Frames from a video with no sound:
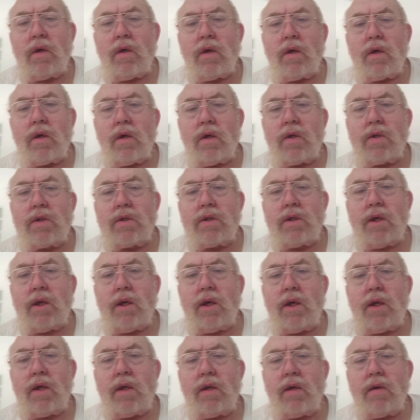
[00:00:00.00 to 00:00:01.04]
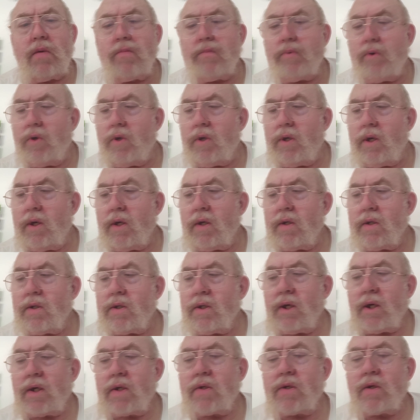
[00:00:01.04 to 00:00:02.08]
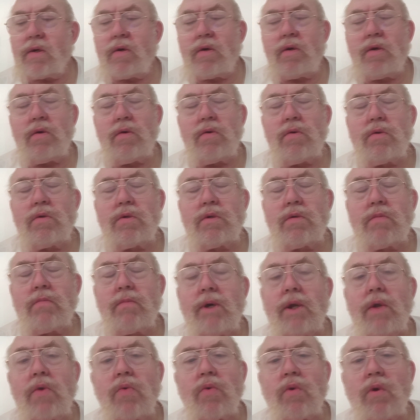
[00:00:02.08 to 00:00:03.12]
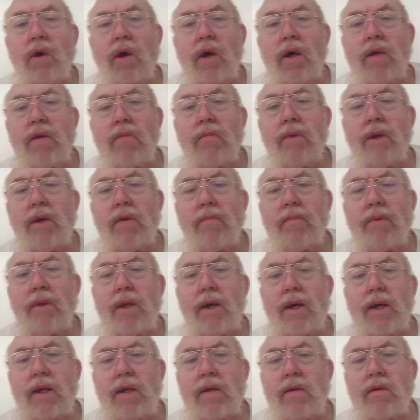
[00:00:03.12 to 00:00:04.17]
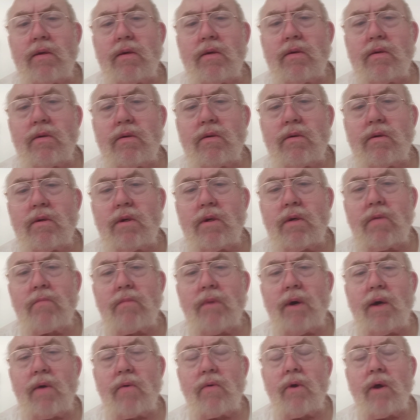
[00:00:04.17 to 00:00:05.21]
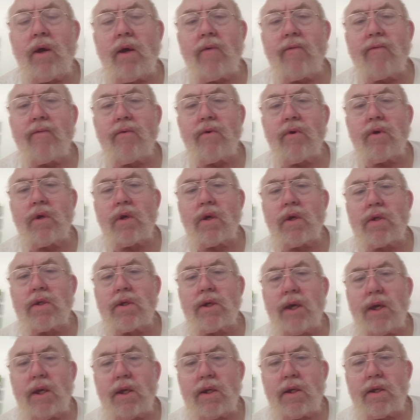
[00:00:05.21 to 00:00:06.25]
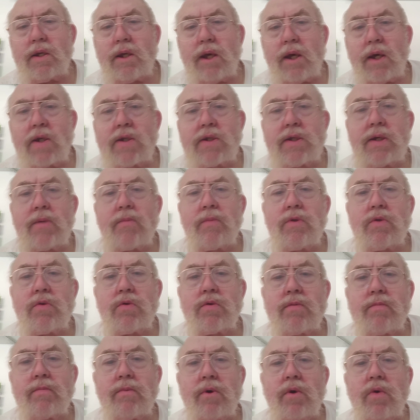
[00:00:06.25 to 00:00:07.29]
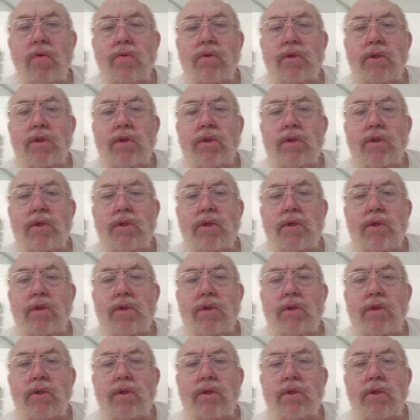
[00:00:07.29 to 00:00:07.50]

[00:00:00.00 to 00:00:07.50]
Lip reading: Because they end up putting 6 screws, metal rod, and a metal plate in my right foot because they had to take some of those bones